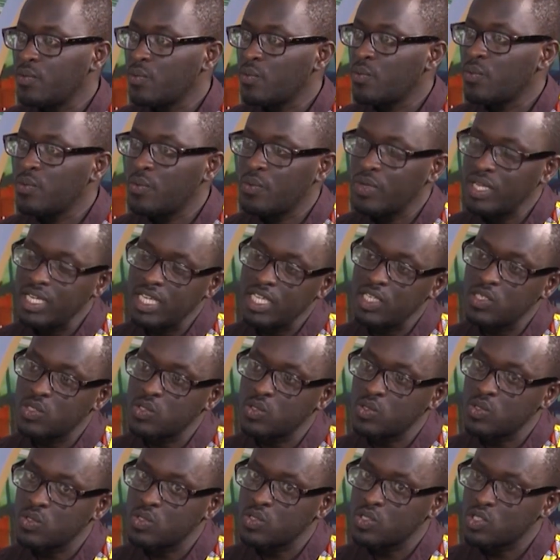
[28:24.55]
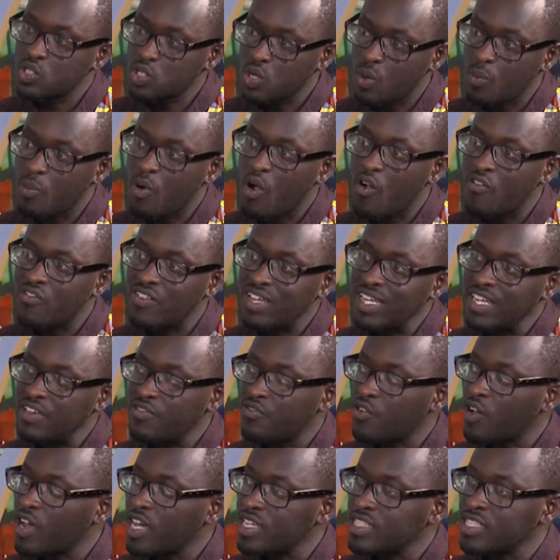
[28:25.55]
we need to stop overly
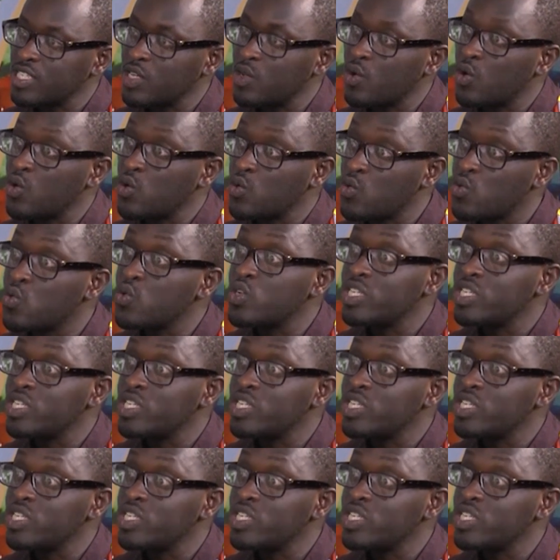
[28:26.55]
focusing on